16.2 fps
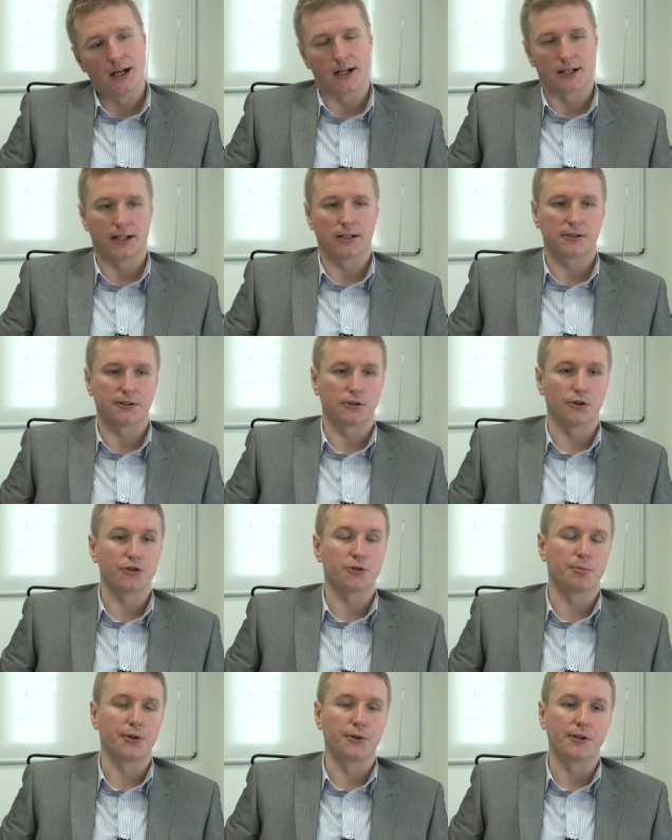At ALTOUR,
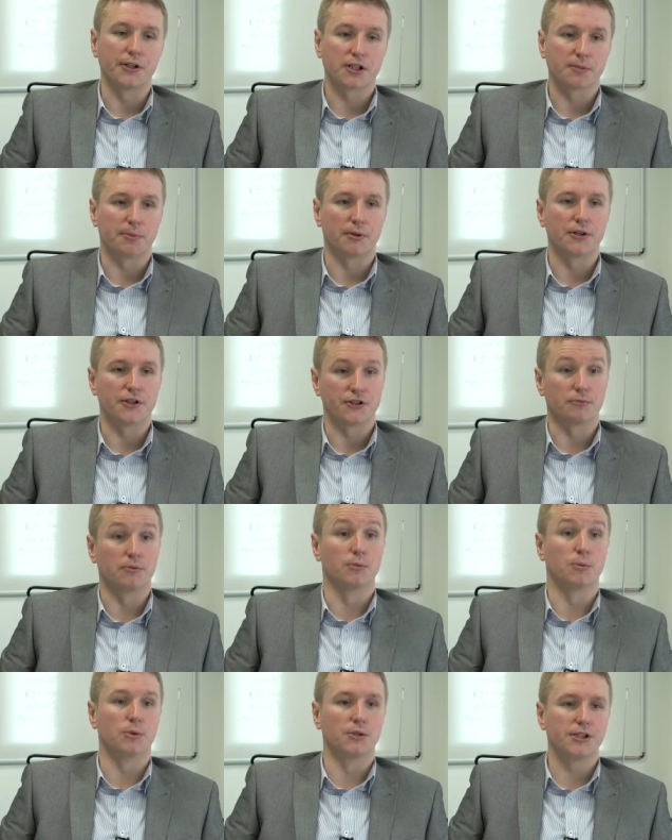entrepreneurial spirits are
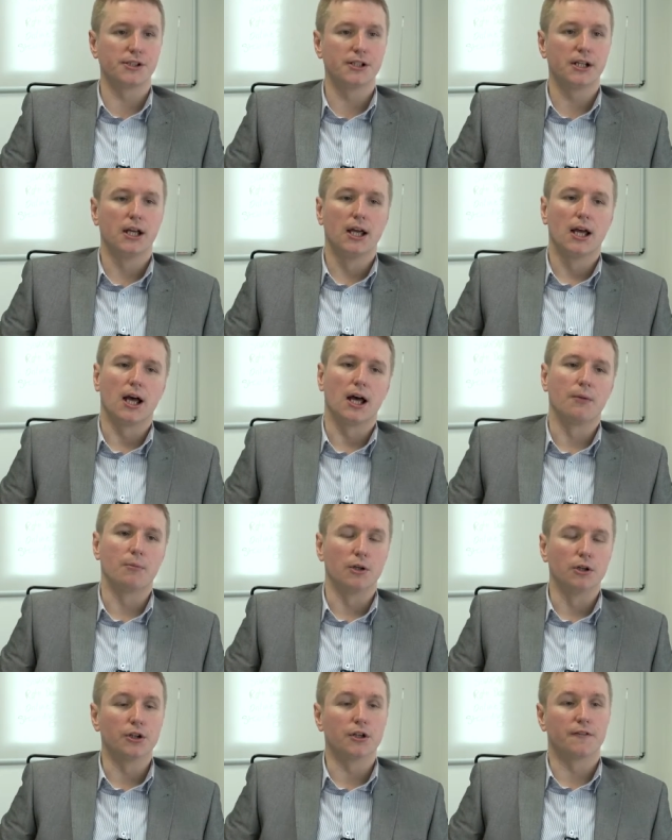rewarded, and
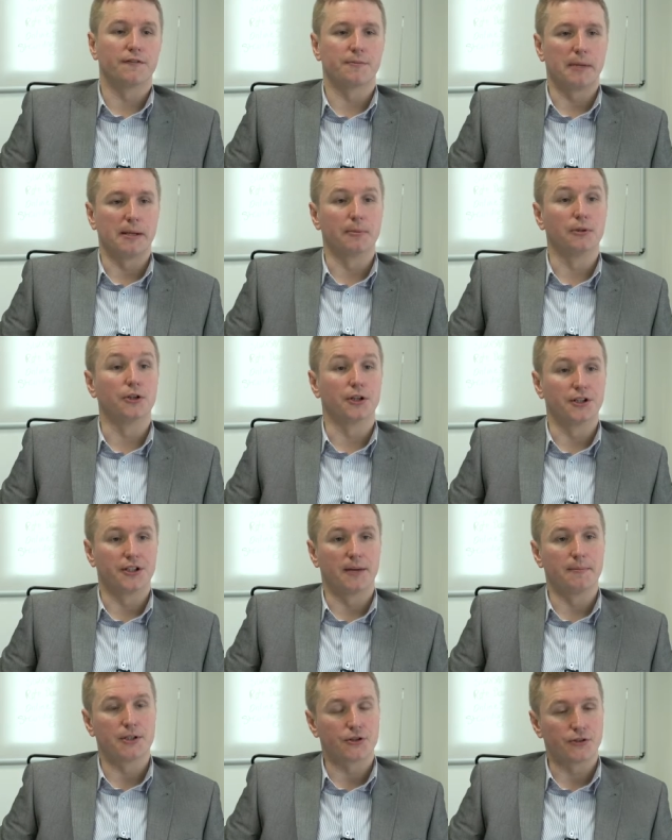we're looking for people who can
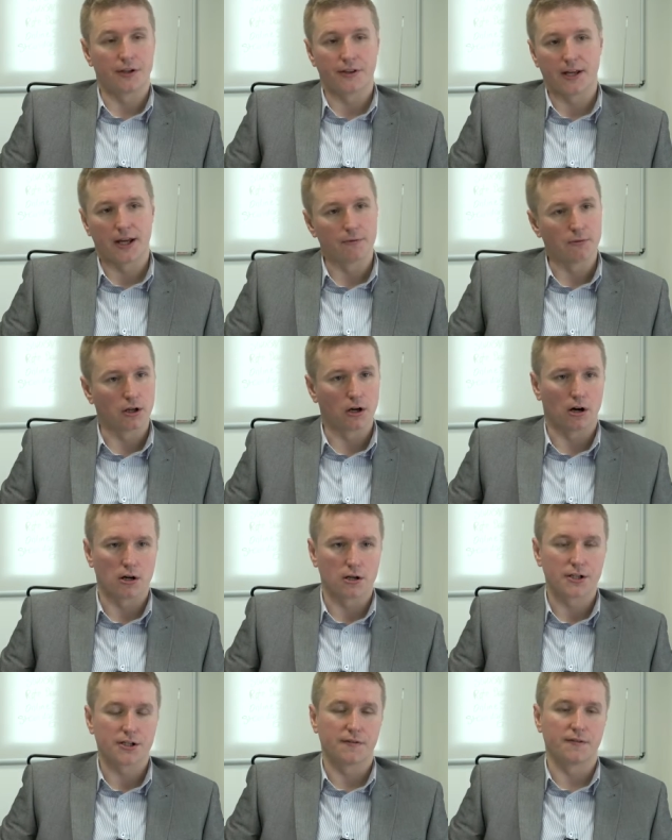demonstrate that
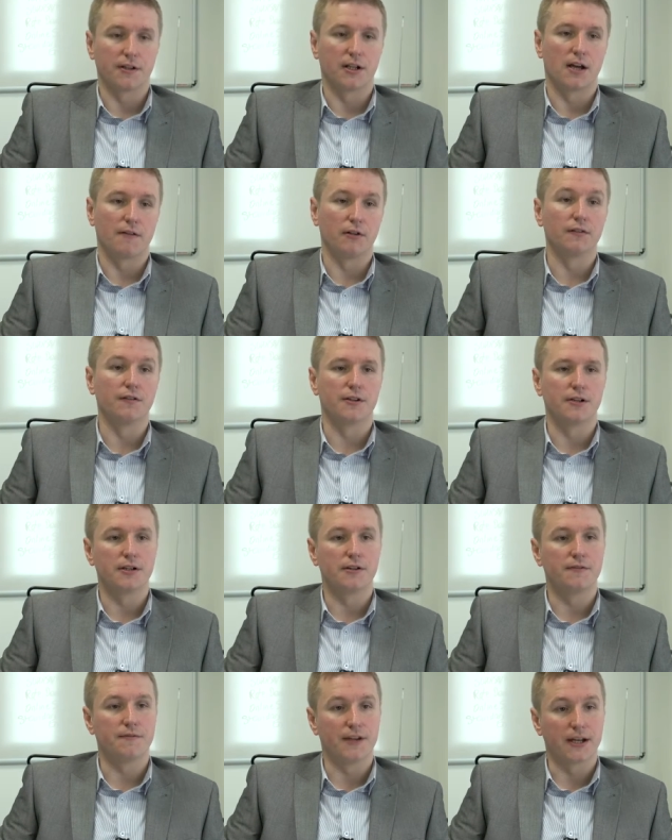regardless of the level of
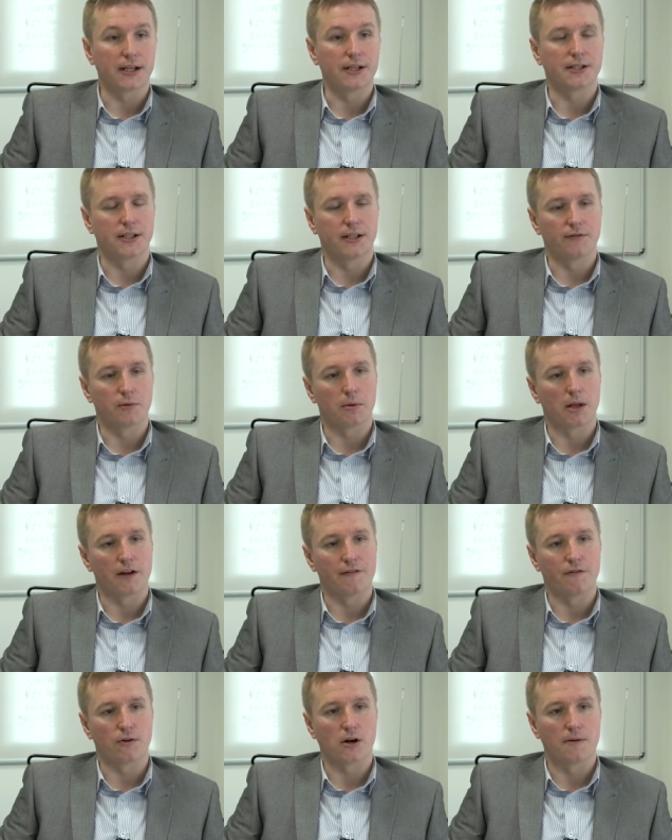the vacancy they've
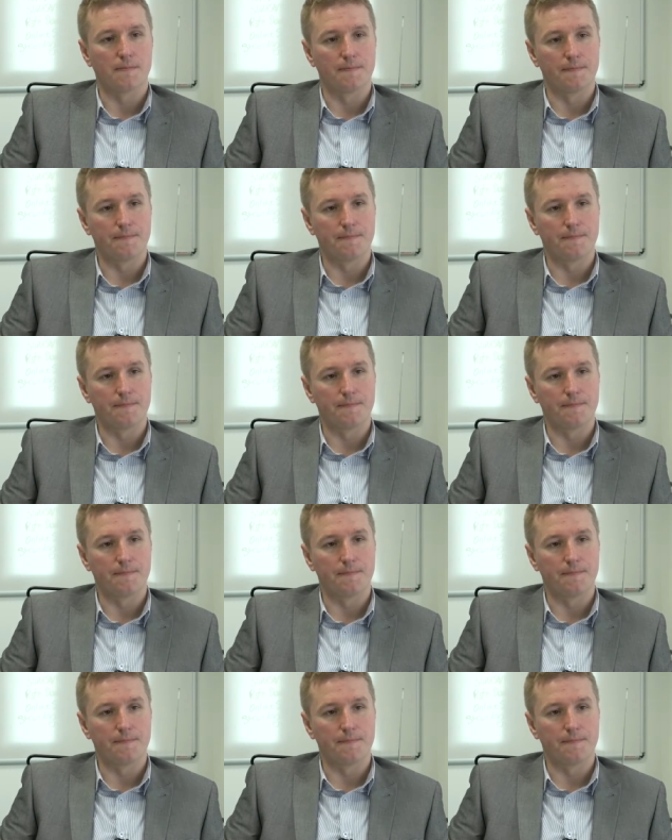applied for.